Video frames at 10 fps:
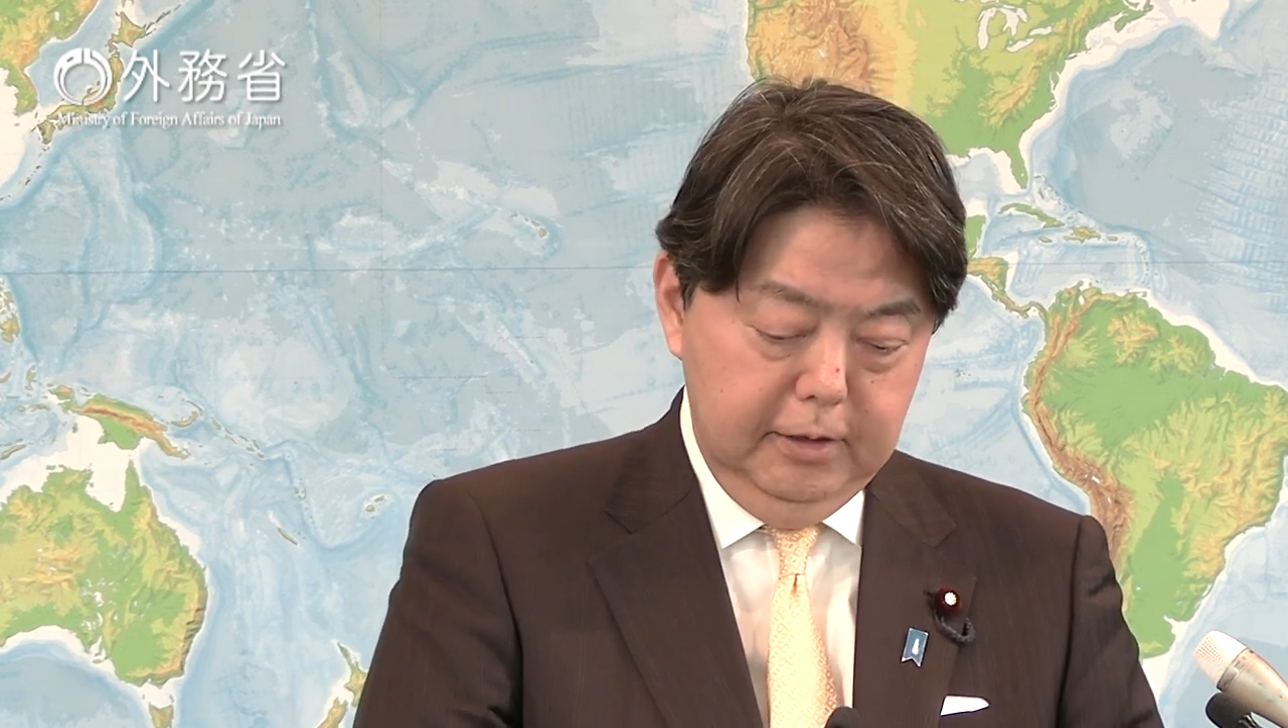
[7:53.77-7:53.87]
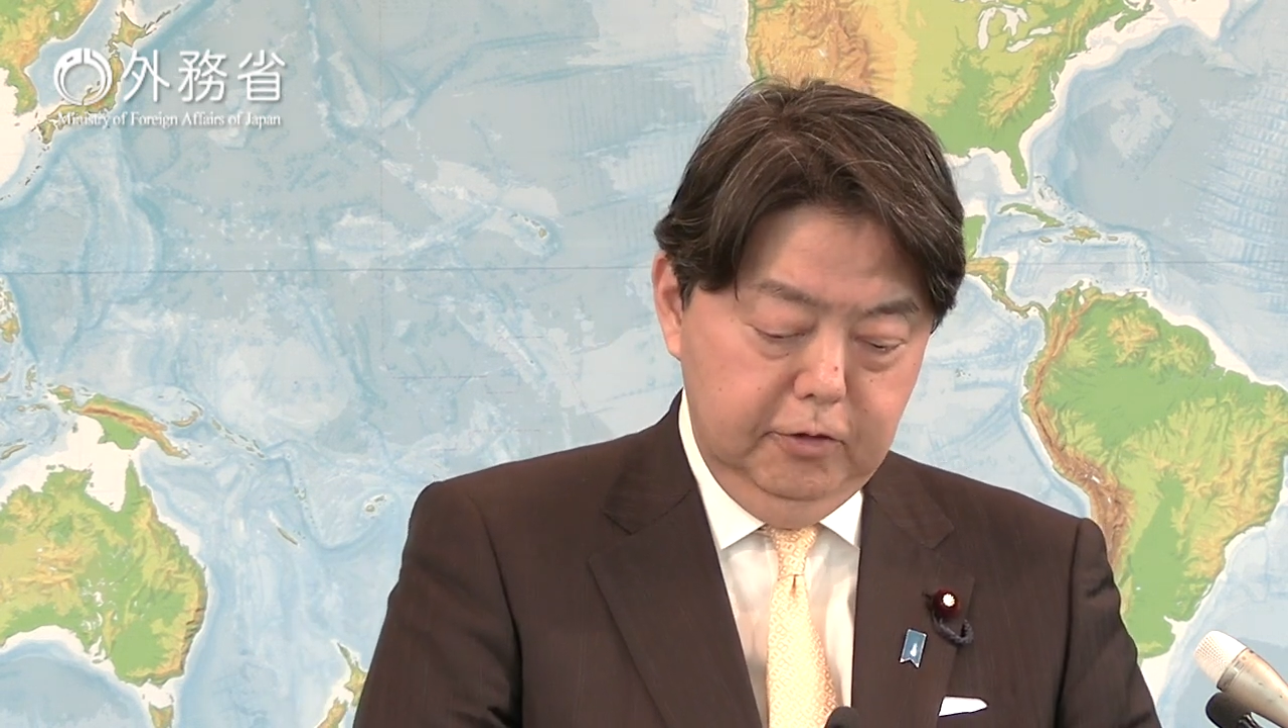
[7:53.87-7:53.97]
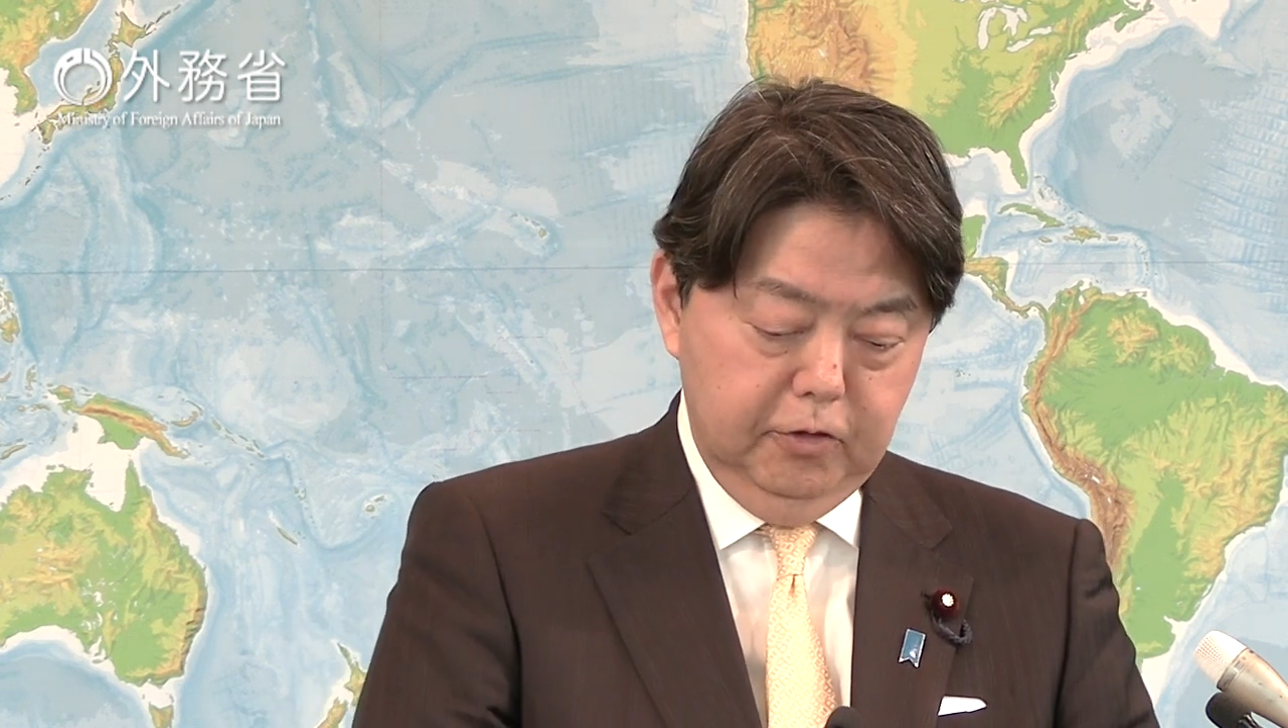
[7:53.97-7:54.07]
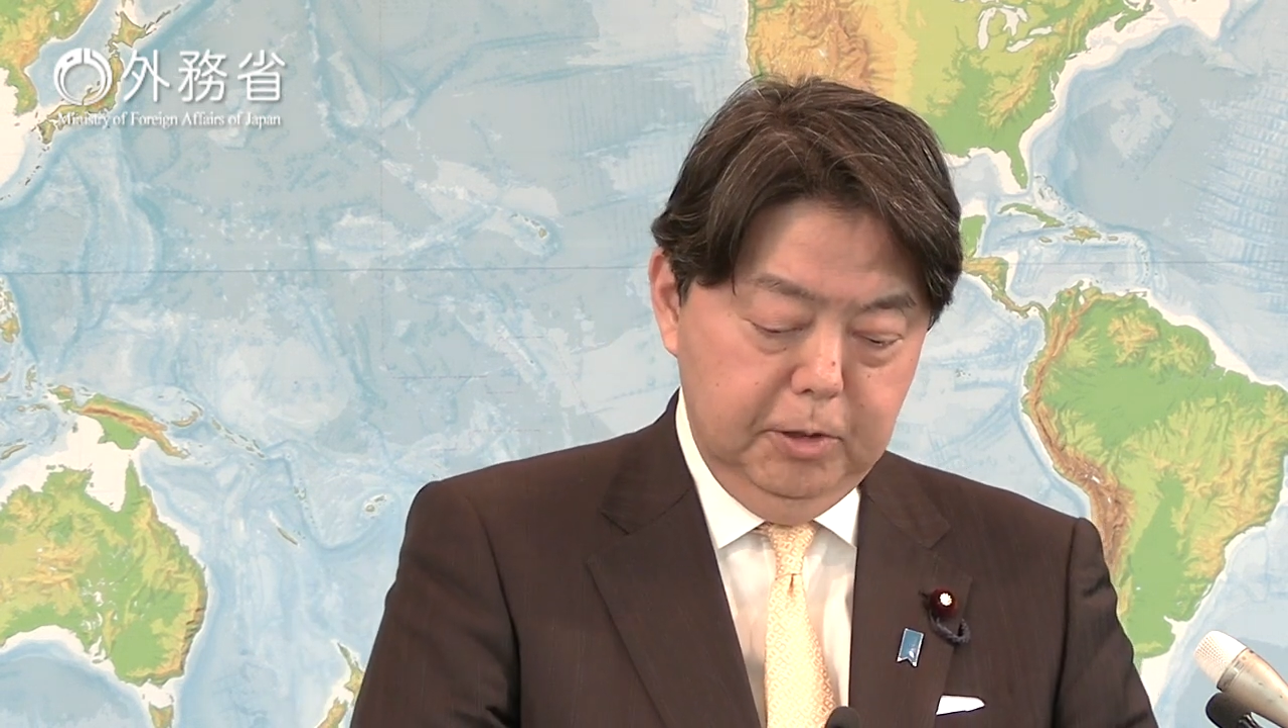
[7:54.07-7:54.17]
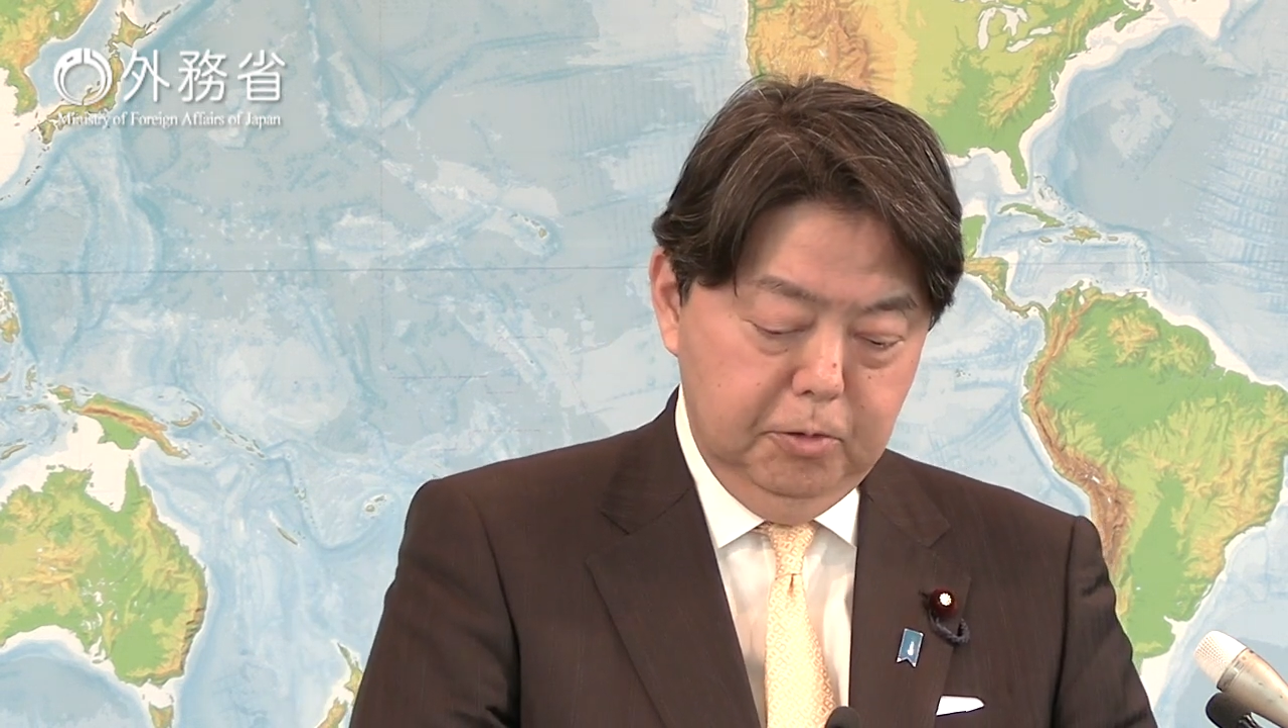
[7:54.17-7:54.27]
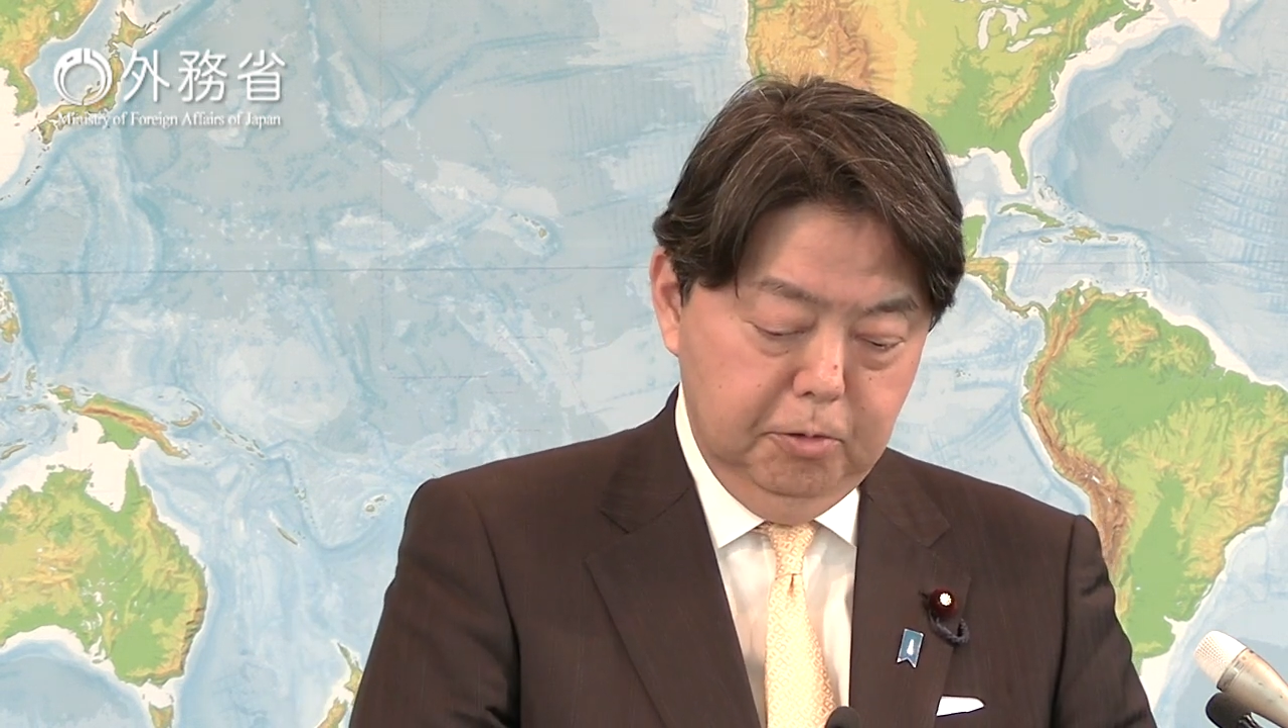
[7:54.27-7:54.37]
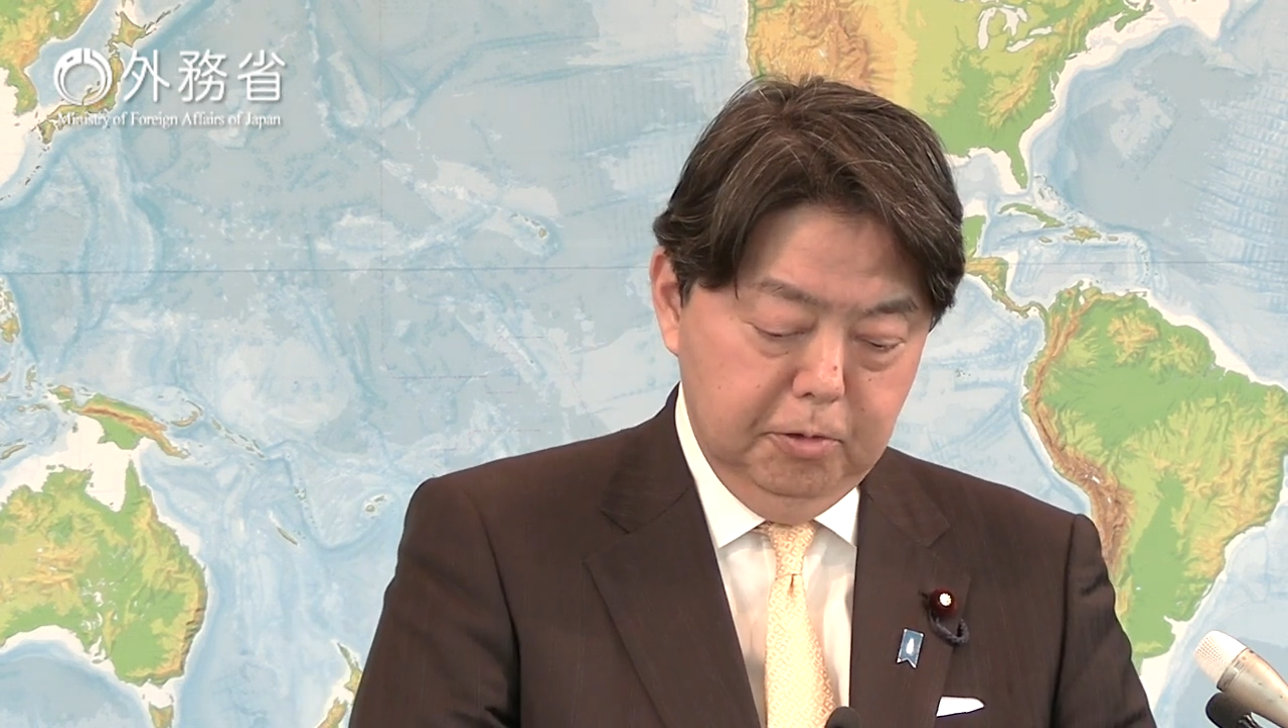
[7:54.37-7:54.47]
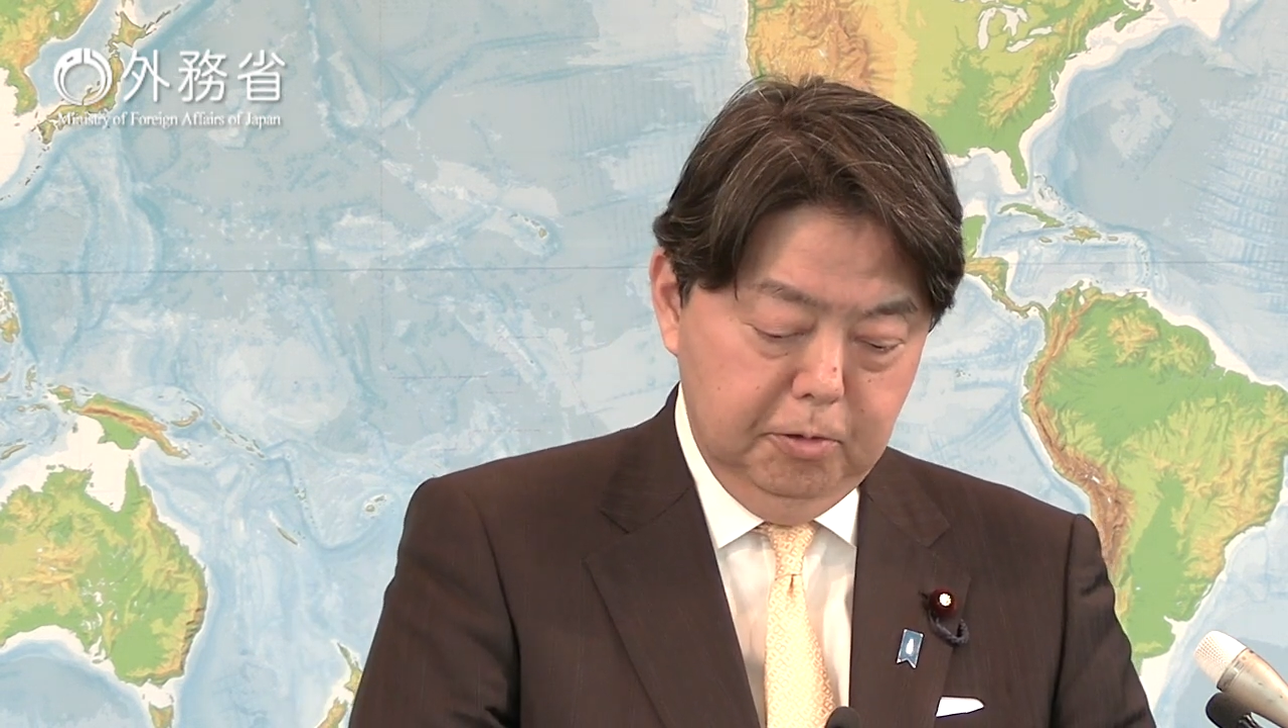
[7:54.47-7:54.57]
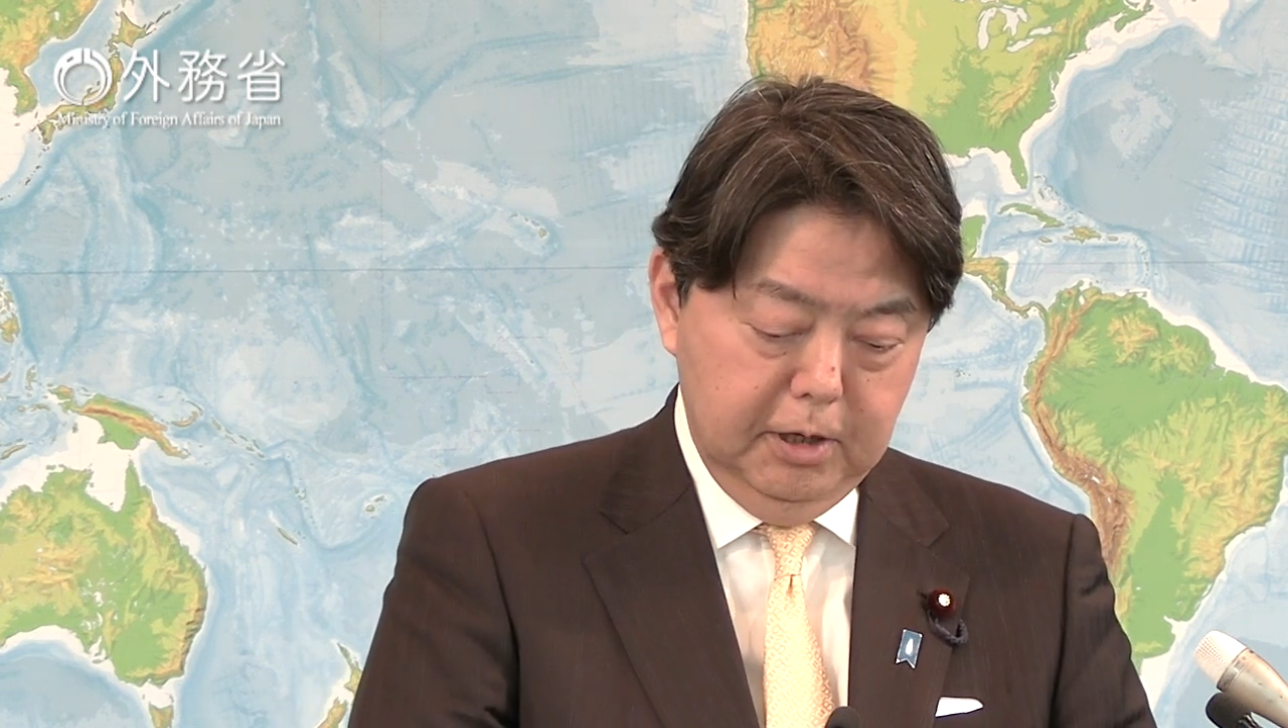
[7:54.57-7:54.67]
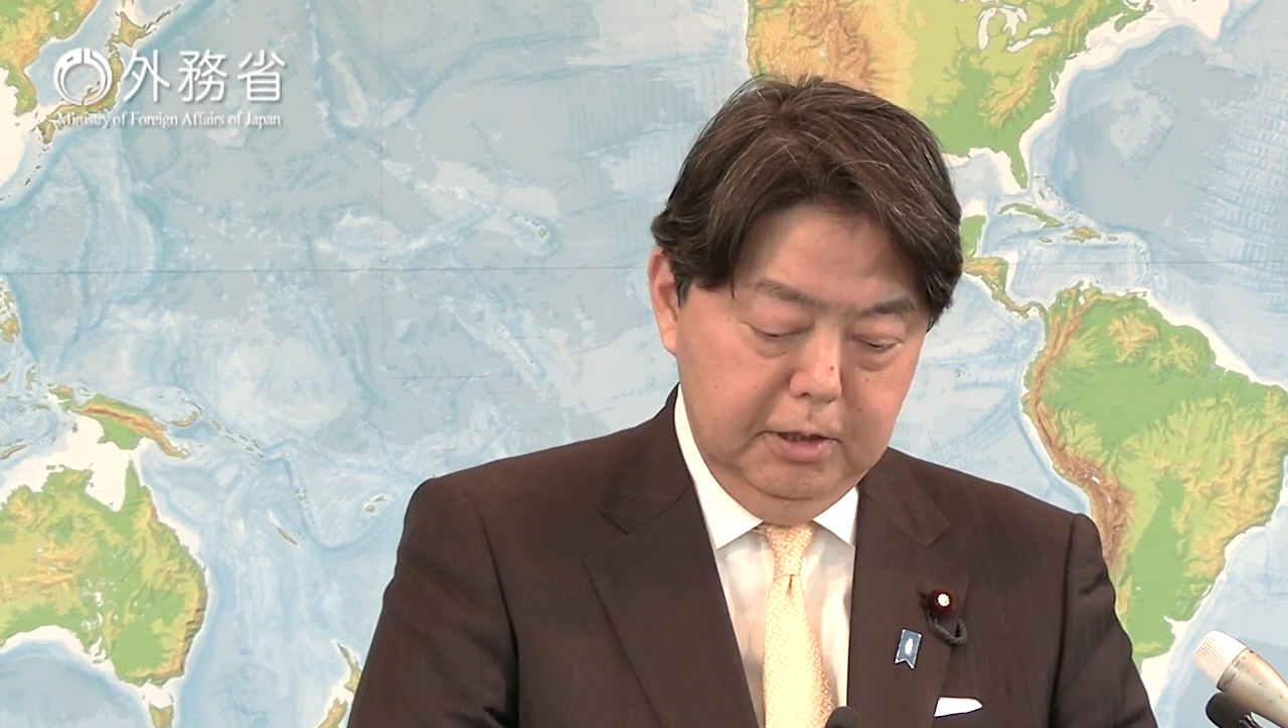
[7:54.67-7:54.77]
U.S.-Japan Joint